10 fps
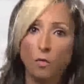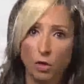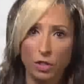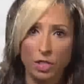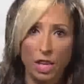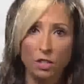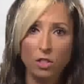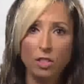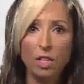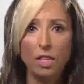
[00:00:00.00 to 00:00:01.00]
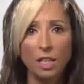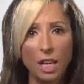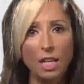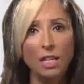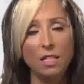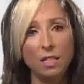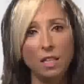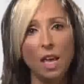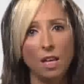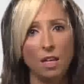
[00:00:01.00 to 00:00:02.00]
First Nations and Canadians
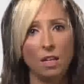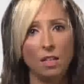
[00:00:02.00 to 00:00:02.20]
alike.